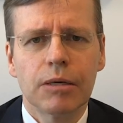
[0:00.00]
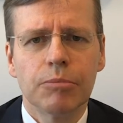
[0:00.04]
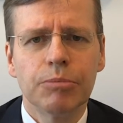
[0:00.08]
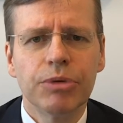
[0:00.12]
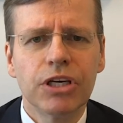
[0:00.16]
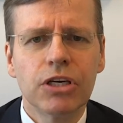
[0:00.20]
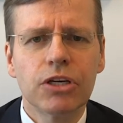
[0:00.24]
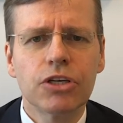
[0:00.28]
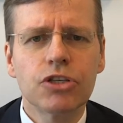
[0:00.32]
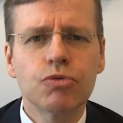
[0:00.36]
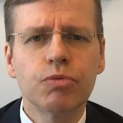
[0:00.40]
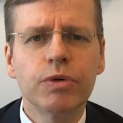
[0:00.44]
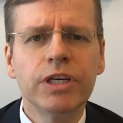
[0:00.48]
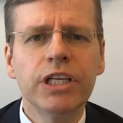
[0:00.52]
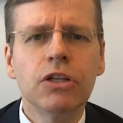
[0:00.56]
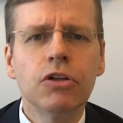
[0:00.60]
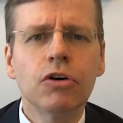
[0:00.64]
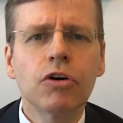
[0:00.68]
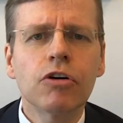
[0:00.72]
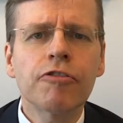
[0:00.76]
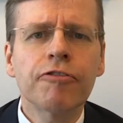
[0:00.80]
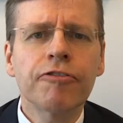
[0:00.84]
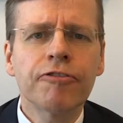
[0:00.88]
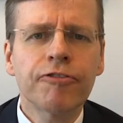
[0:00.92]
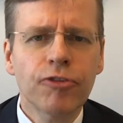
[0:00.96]
Because we
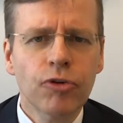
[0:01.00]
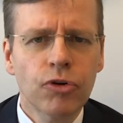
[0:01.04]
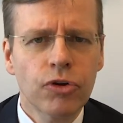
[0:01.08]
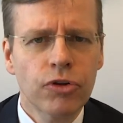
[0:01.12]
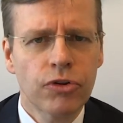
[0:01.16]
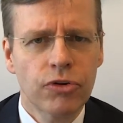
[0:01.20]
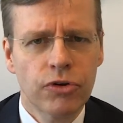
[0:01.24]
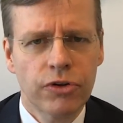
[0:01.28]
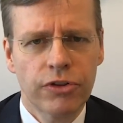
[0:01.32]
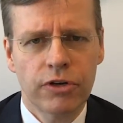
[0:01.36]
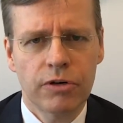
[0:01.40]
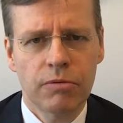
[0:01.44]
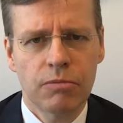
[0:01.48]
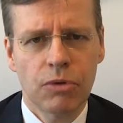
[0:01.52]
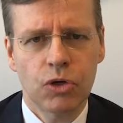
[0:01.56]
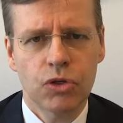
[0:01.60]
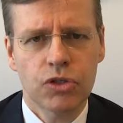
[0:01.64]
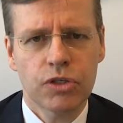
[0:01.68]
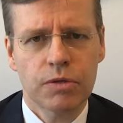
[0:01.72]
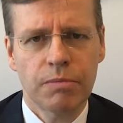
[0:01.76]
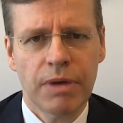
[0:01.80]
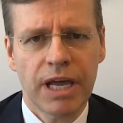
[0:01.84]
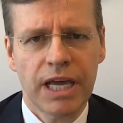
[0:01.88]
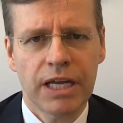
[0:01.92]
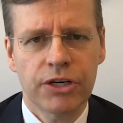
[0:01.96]
look further than
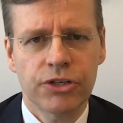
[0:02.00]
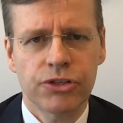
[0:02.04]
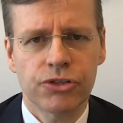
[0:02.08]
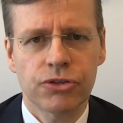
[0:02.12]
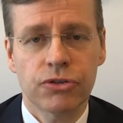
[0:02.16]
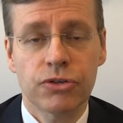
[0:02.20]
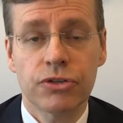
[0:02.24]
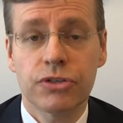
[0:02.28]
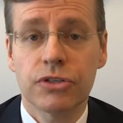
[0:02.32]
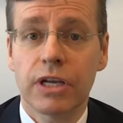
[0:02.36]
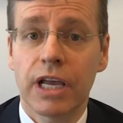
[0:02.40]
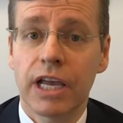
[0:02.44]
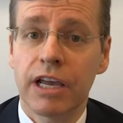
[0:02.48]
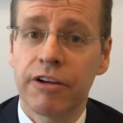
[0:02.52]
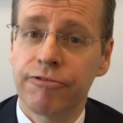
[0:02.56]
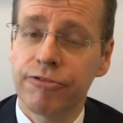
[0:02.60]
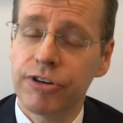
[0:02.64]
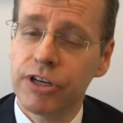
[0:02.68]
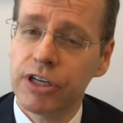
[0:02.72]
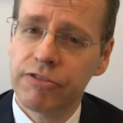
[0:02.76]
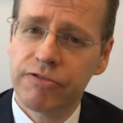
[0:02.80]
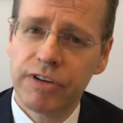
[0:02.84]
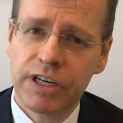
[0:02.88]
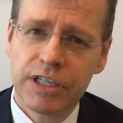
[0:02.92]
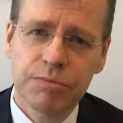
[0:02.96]
most managers,
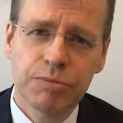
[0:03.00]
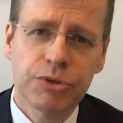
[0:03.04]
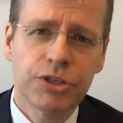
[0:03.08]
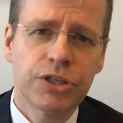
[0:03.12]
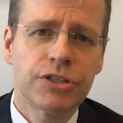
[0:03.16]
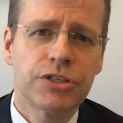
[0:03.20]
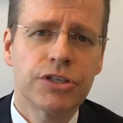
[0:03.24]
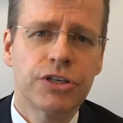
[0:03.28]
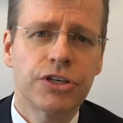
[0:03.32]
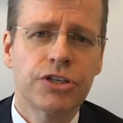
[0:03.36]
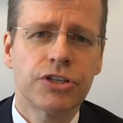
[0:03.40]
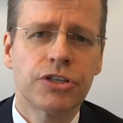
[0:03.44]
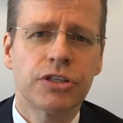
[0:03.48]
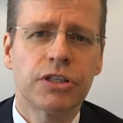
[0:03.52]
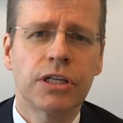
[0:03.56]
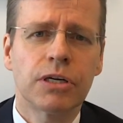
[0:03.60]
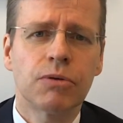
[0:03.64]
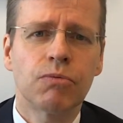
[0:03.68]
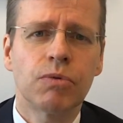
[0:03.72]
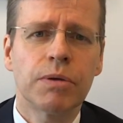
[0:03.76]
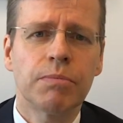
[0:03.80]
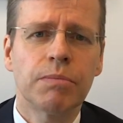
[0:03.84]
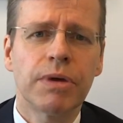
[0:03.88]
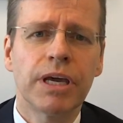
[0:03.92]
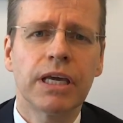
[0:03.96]
every investment decision
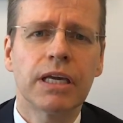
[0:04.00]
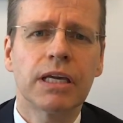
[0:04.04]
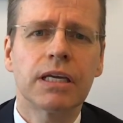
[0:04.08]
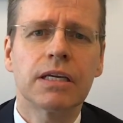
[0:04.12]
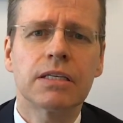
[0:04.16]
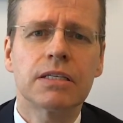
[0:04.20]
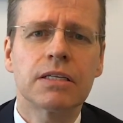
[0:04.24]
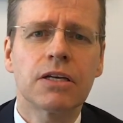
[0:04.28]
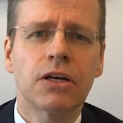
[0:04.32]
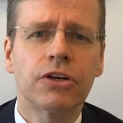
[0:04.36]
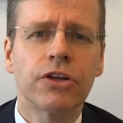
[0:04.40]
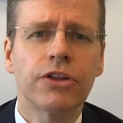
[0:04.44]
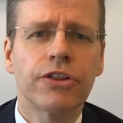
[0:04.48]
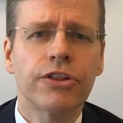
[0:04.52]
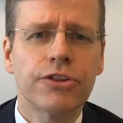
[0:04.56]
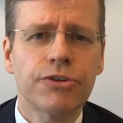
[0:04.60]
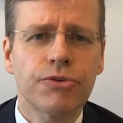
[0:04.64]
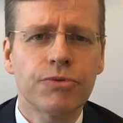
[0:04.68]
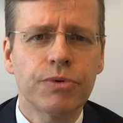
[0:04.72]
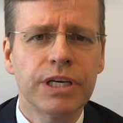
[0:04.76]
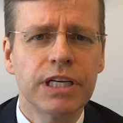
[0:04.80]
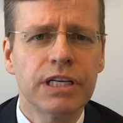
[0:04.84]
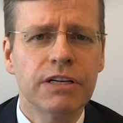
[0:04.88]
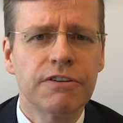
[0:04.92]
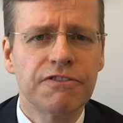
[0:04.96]
that we make is on a
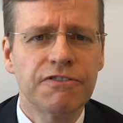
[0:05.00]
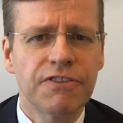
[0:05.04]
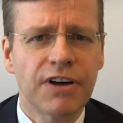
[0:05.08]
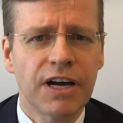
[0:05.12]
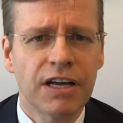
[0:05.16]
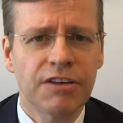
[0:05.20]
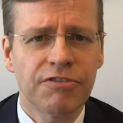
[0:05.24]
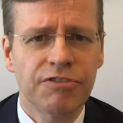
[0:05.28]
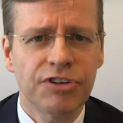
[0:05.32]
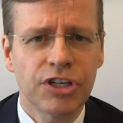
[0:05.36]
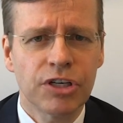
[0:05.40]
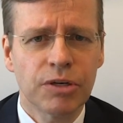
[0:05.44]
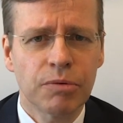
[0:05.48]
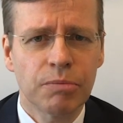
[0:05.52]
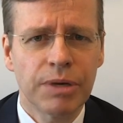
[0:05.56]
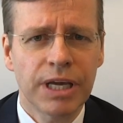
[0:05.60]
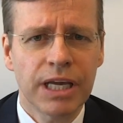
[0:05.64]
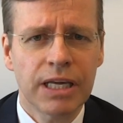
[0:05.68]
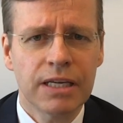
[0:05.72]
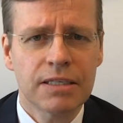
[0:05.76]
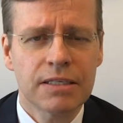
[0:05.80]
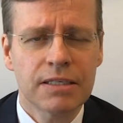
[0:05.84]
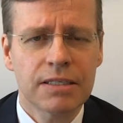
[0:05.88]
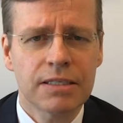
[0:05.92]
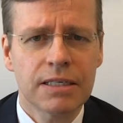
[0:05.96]
3 to 5 year
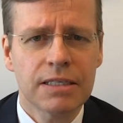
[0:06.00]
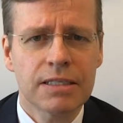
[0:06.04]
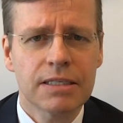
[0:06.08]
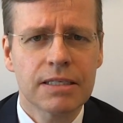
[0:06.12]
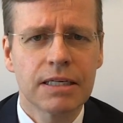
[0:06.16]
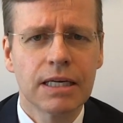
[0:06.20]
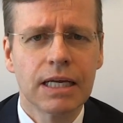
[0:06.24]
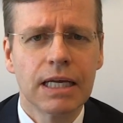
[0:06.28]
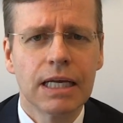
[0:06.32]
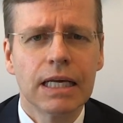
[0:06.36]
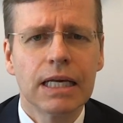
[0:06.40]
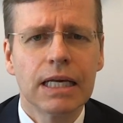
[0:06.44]
basis.